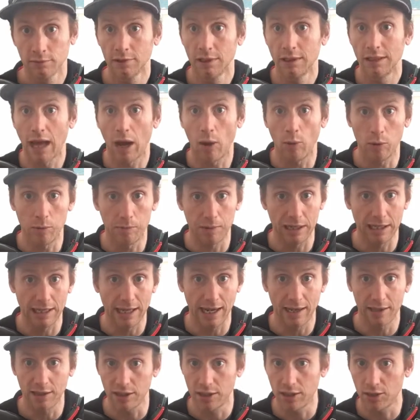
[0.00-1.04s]
and that would be the
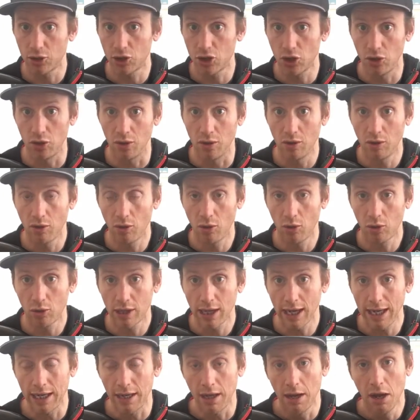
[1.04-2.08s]
end of the tune.
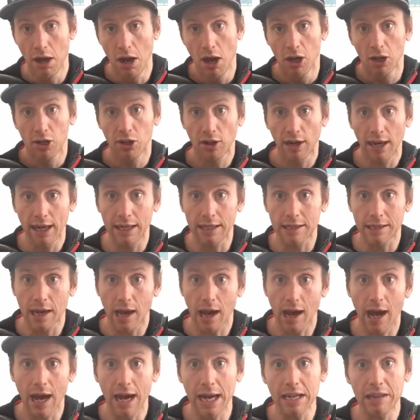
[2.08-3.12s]
Okay, great.
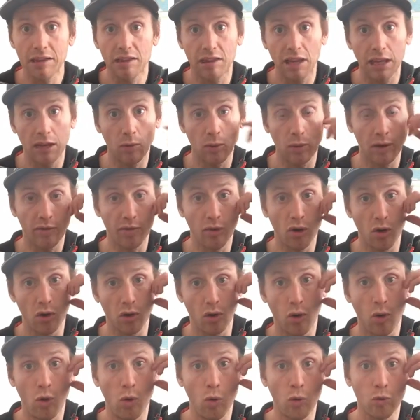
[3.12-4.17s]
I think we've got
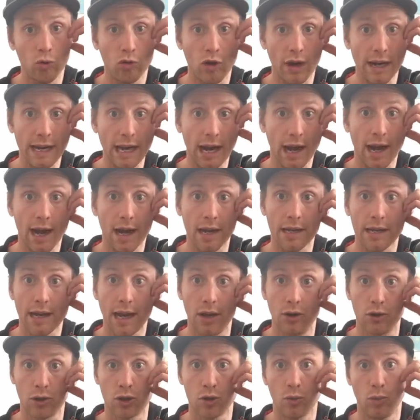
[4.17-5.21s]
the whole right hand
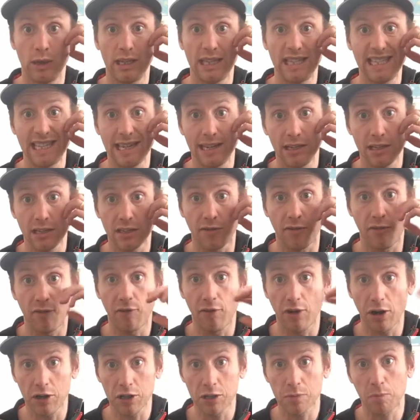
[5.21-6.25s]
now. So we did the
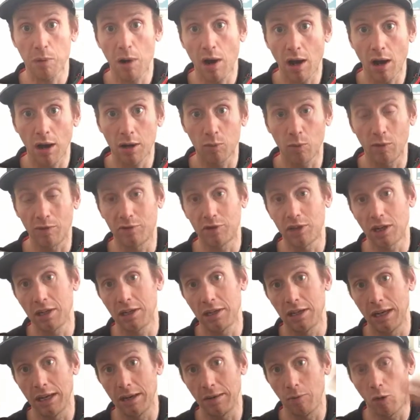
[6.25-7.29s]
first part, we've
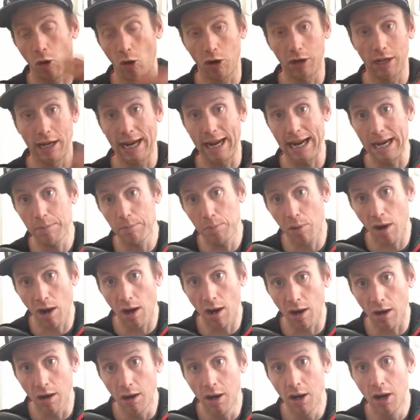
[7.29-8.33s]
done the A
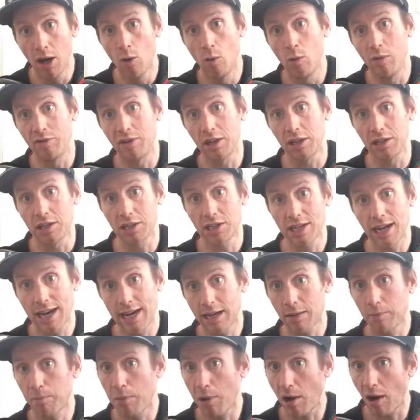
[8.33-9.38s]
part, we've done the
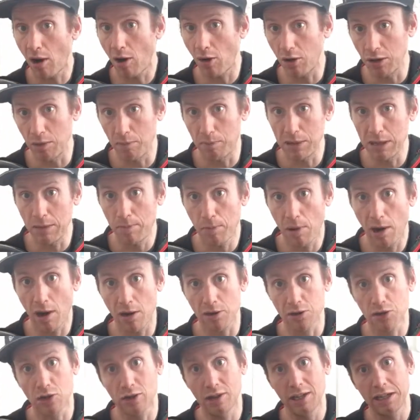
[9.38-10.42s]
second part or the B
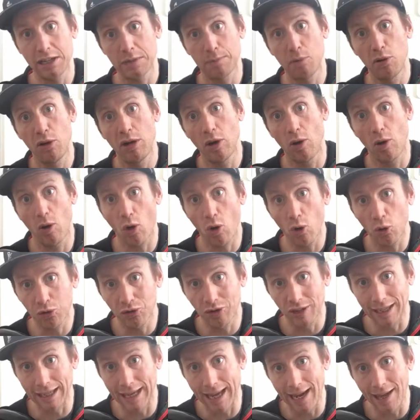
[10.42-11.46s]
part. So let's put it all
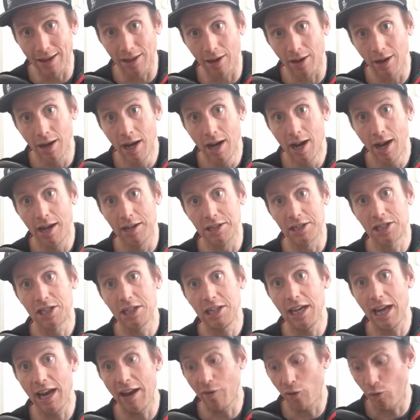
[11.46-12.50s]
together and
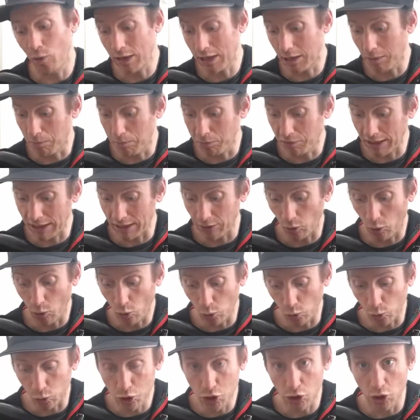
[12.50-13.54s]
see if we can play the
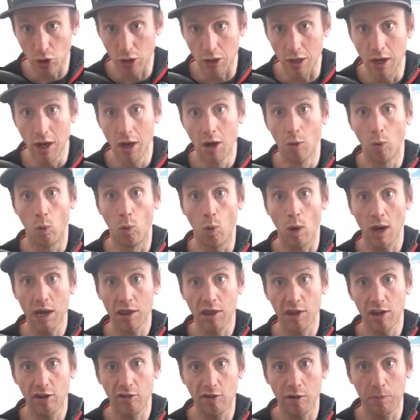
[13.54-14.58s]
whole tune
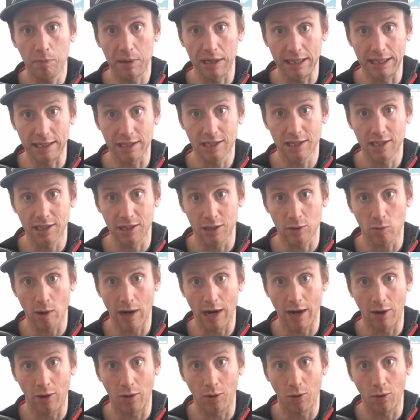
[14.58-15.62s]
with the repeats as
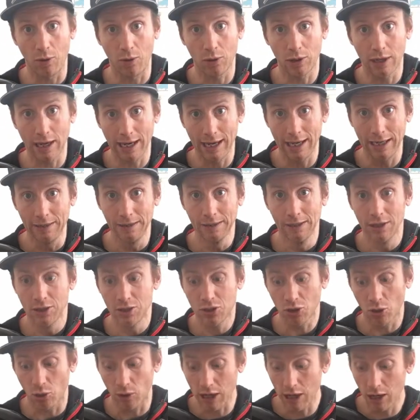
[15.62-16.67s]
well. Okay,
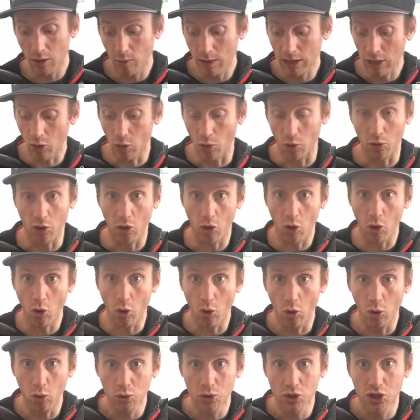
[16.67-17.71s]
so here we go, the
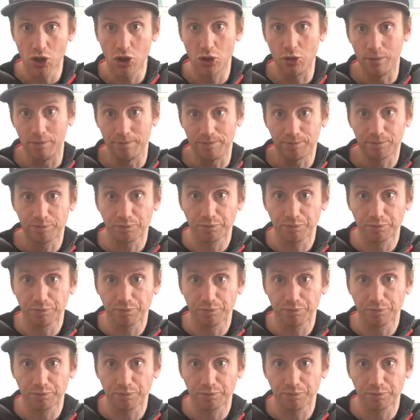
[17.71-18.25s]
whole tune